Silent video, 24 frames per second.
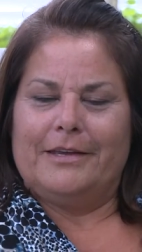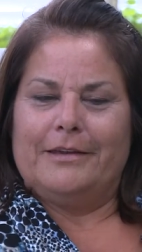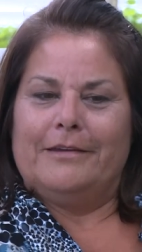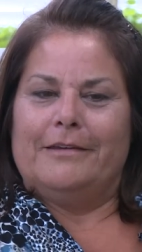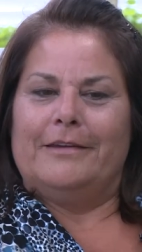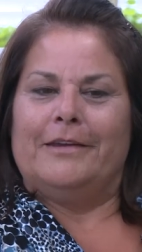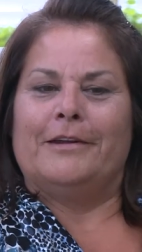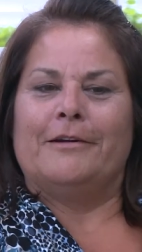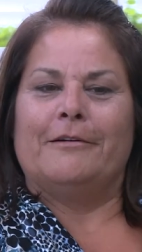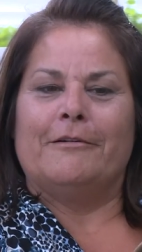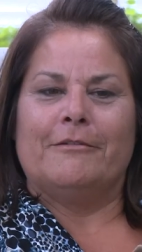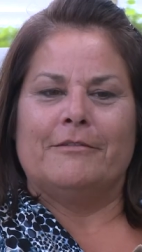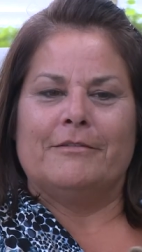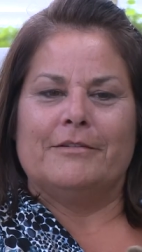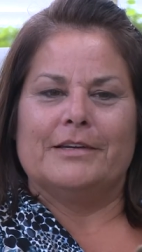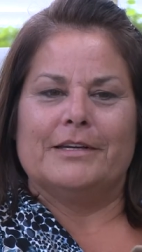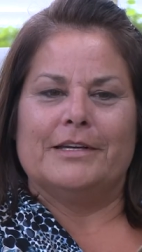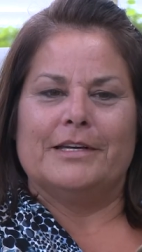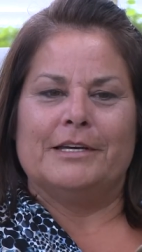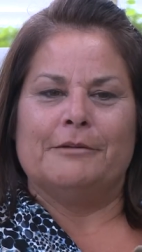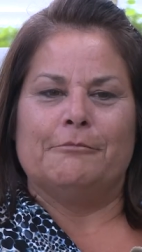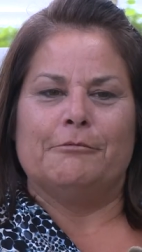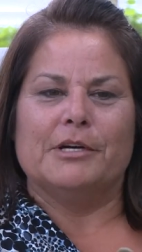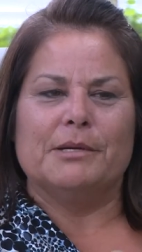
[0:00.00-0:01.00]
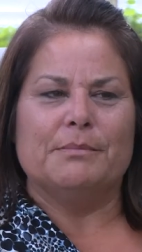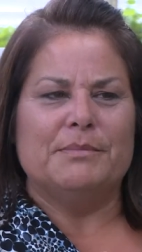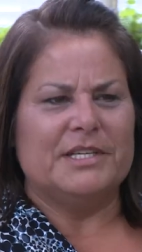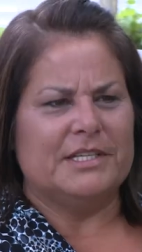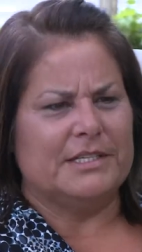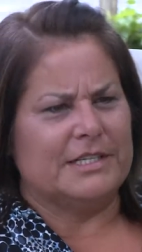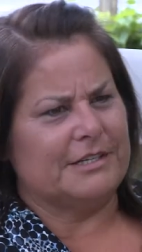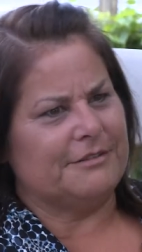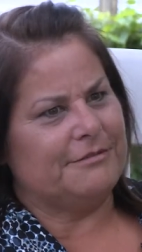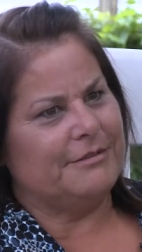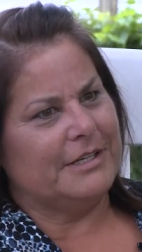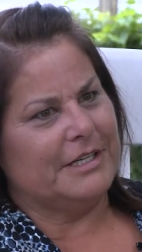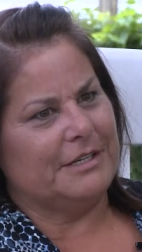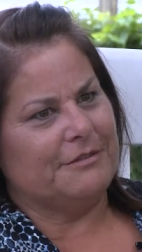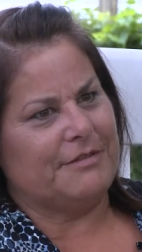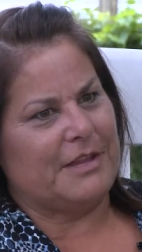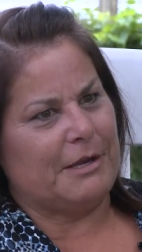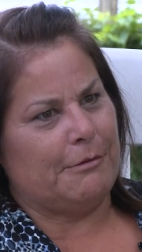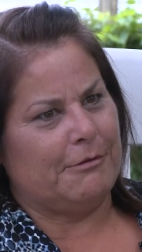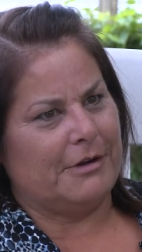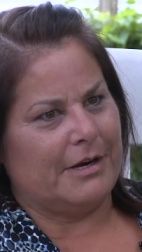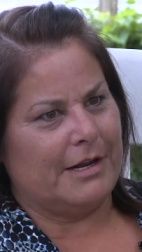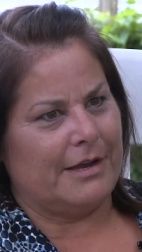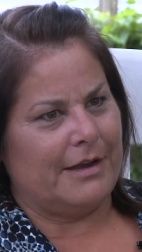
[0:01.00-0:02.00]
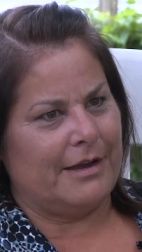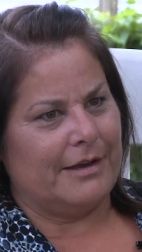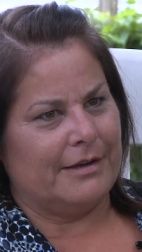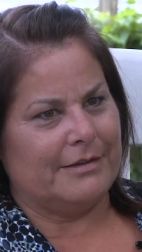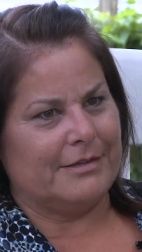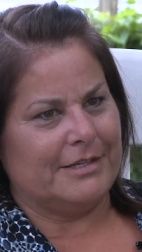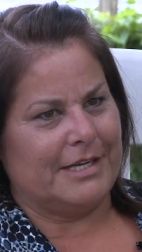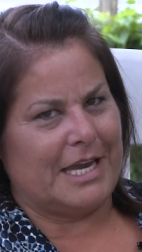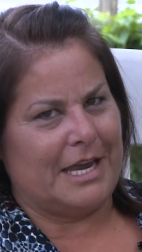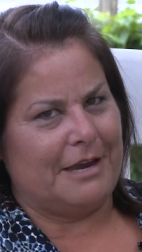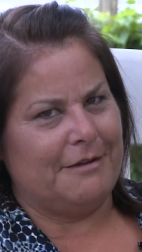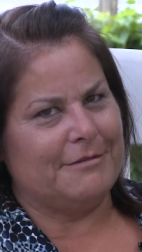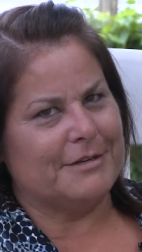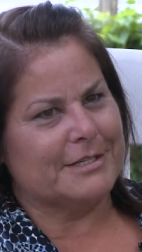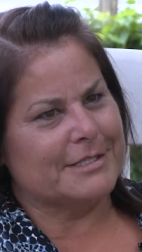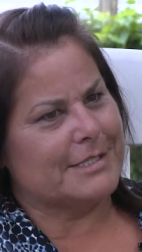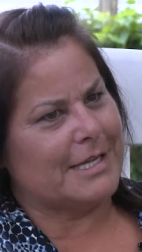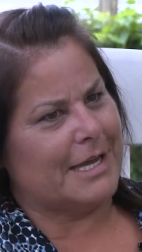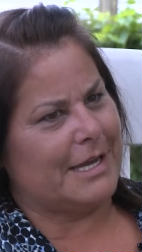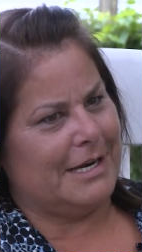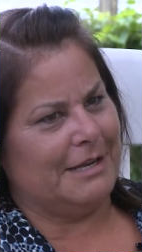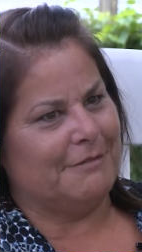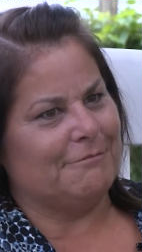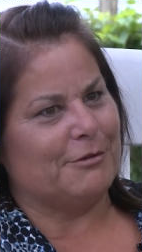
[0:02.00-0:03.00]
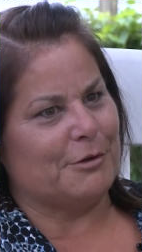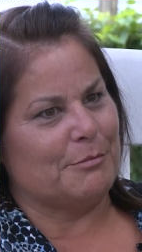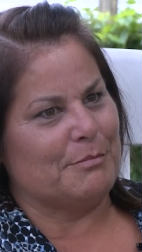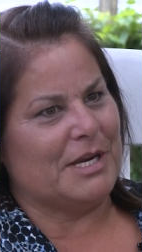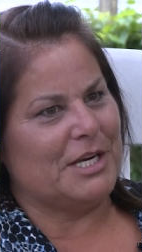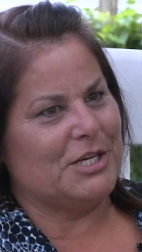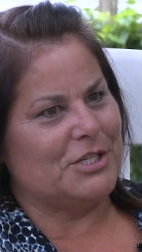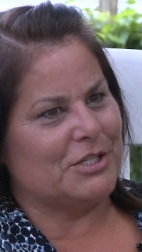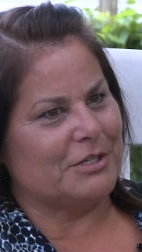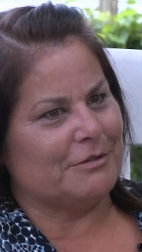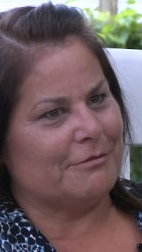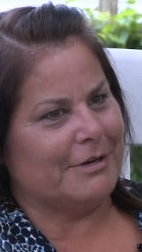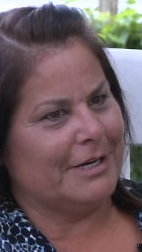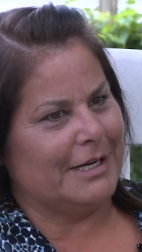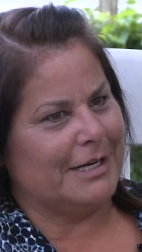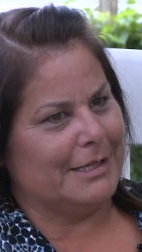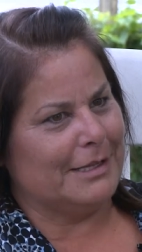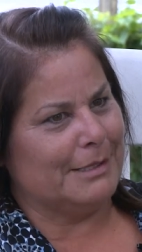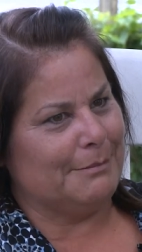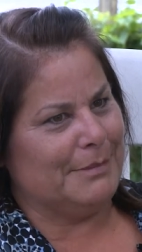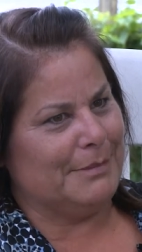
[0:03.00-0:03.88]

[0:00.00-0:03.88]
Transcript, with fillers: you know, it would have been different if they would have gave us that information right at the